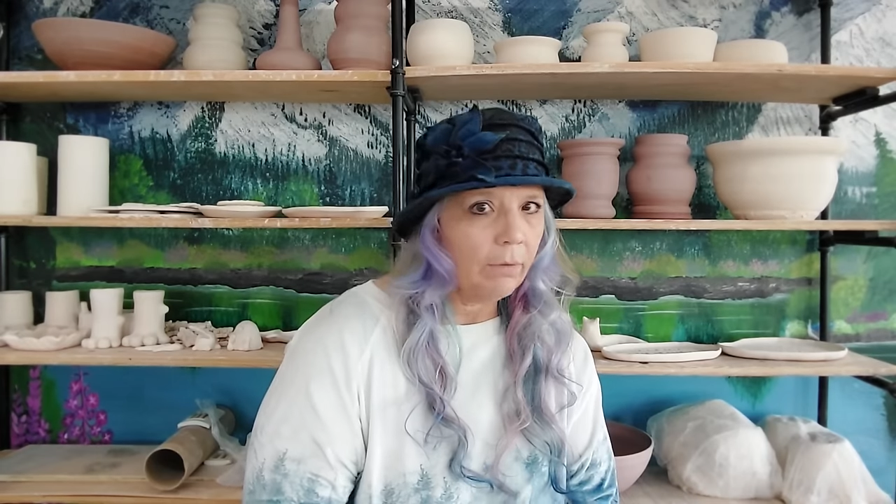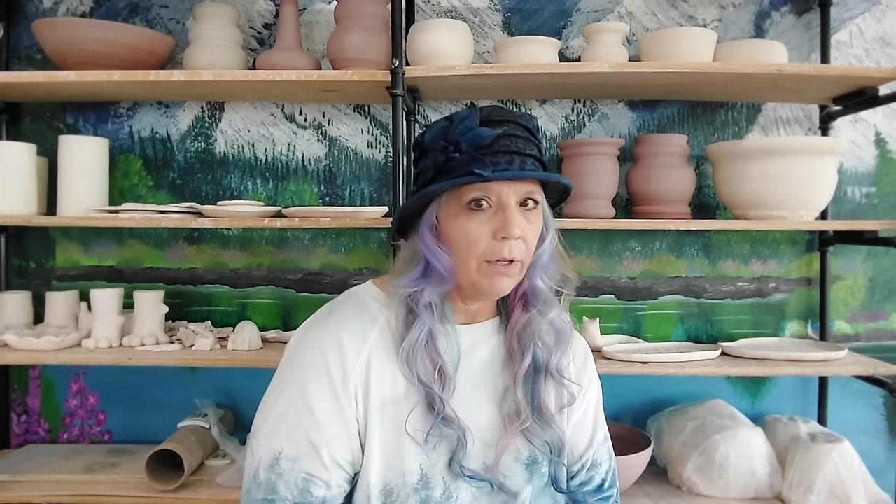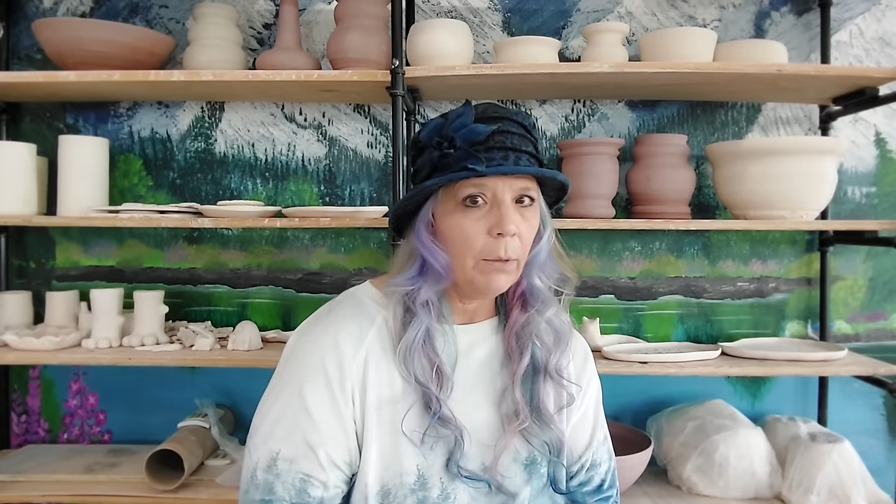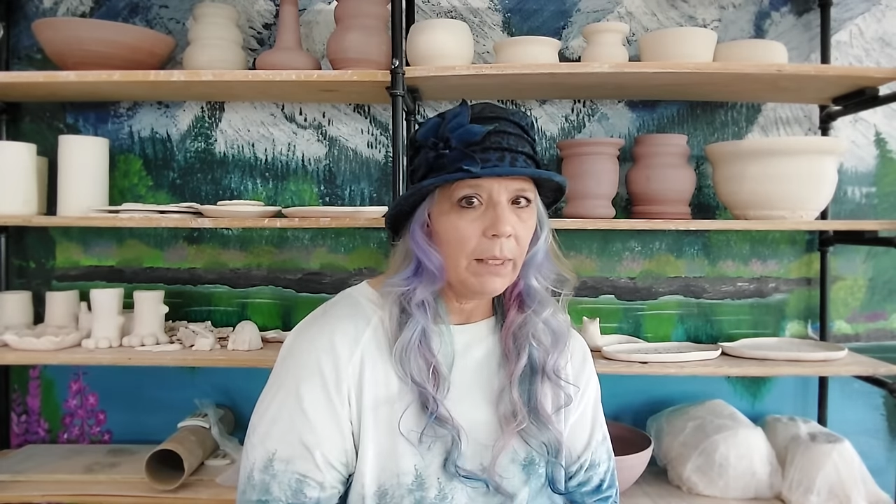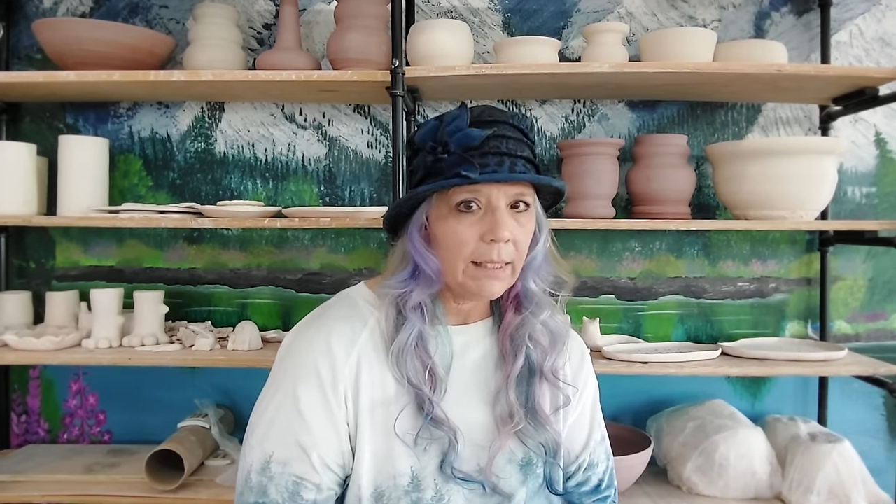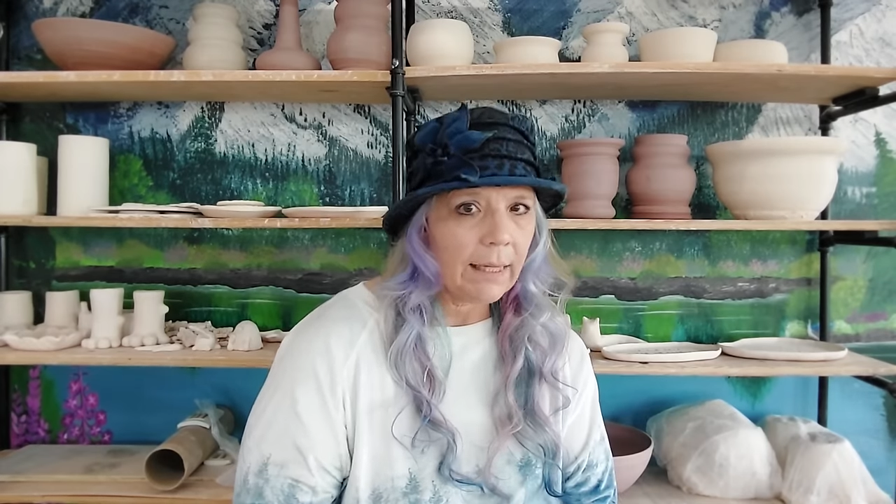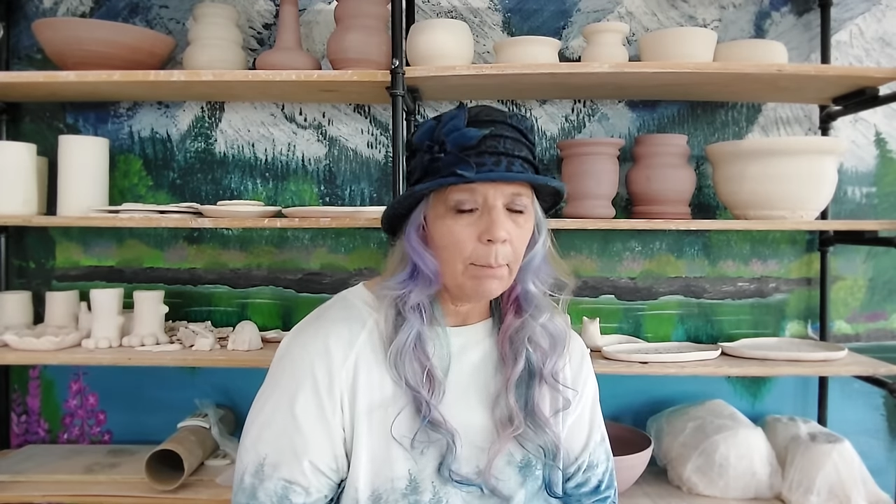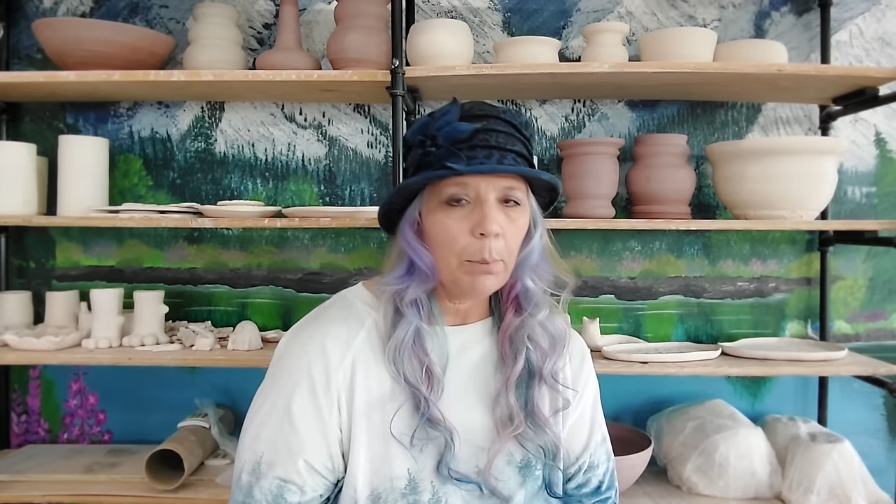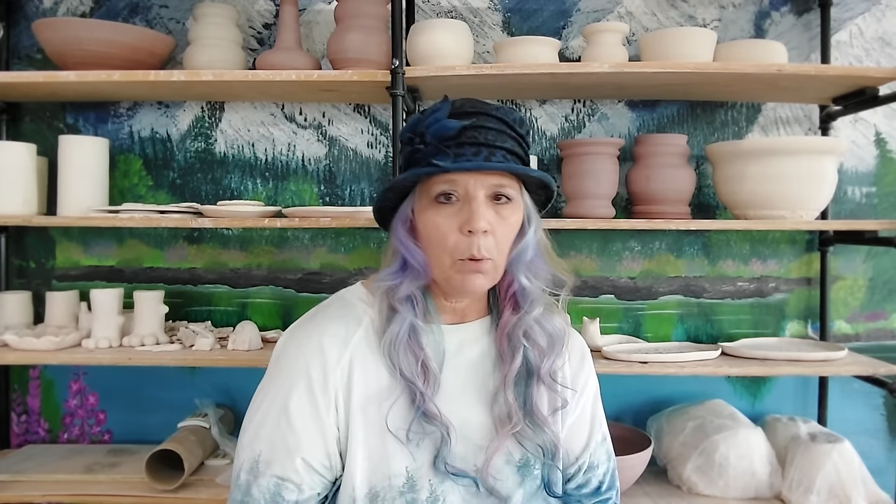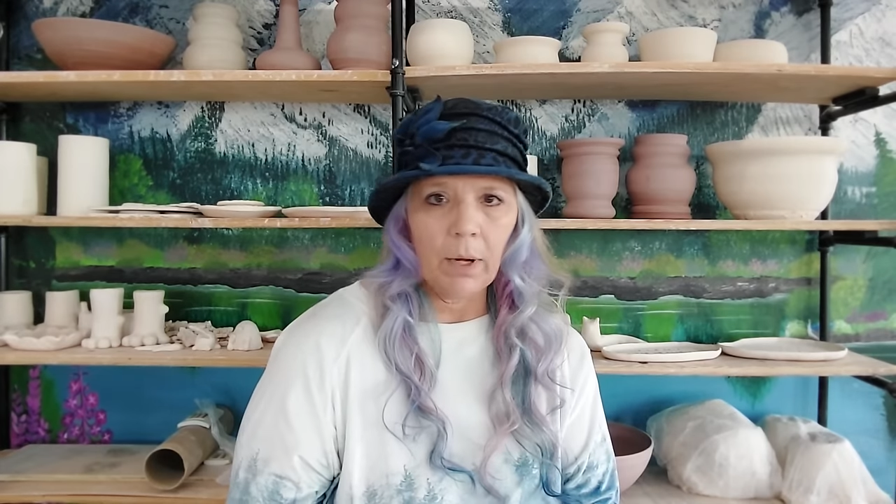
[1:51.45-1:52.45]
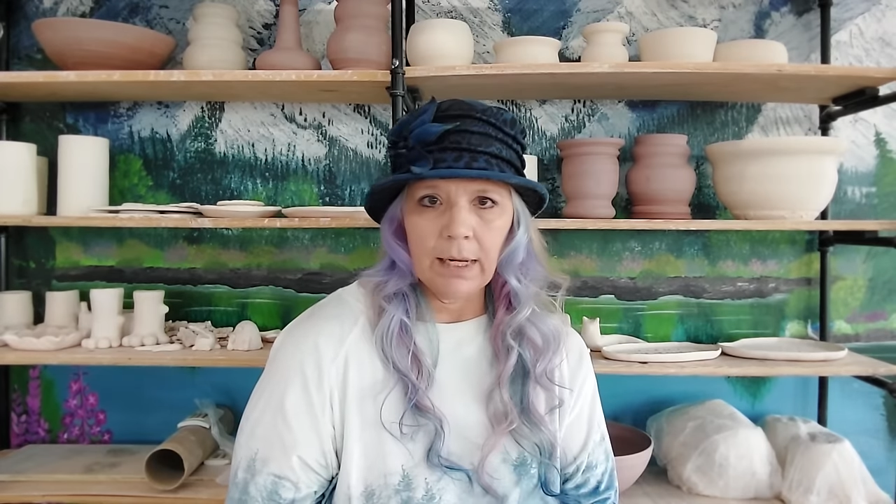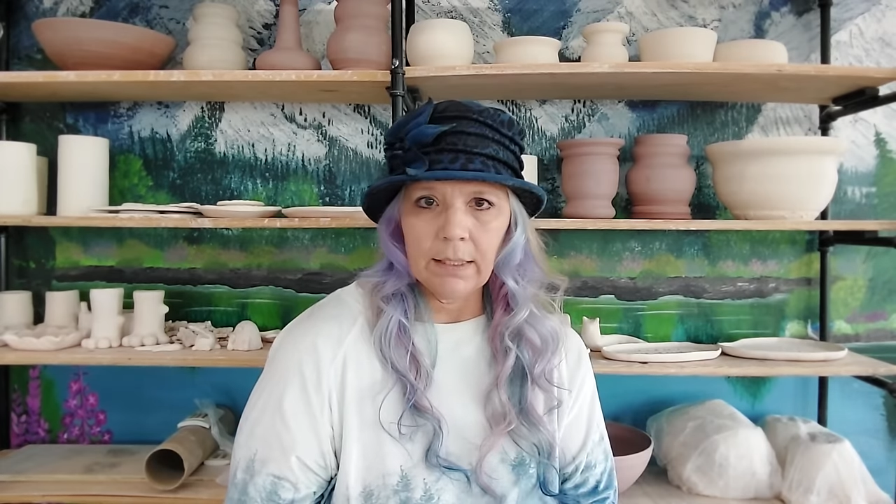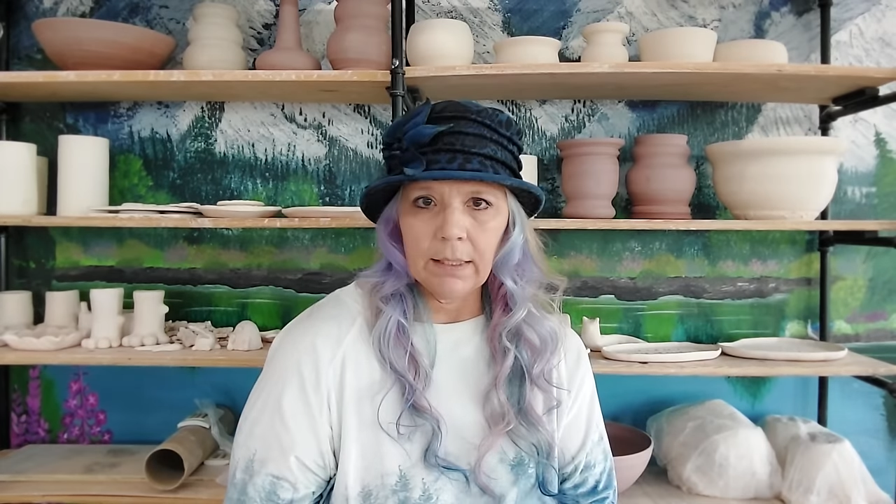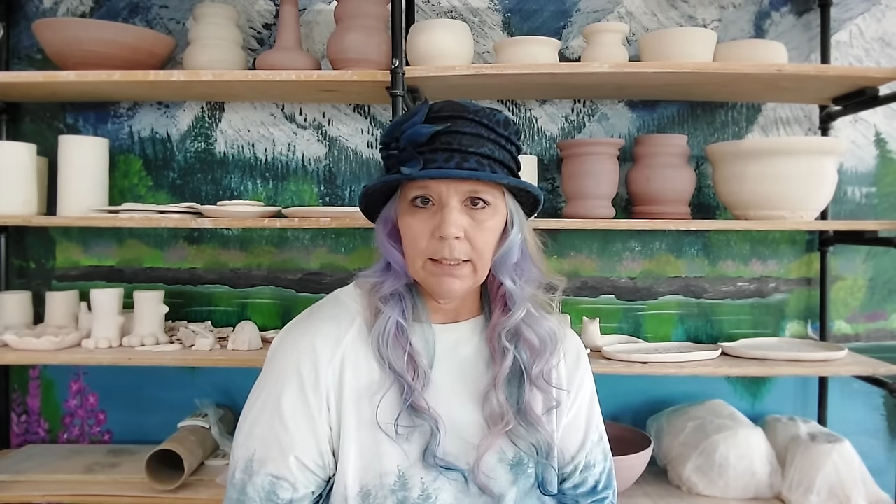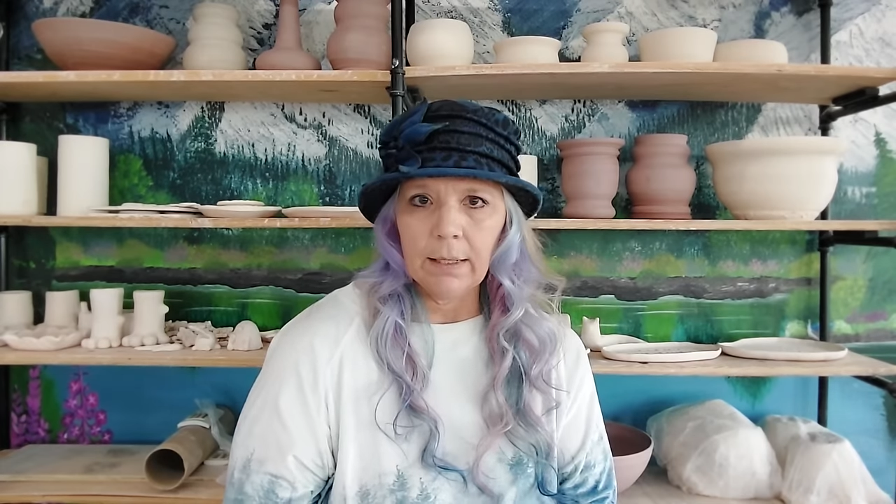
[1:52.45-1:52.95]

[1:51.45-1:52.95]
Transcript: of you at some point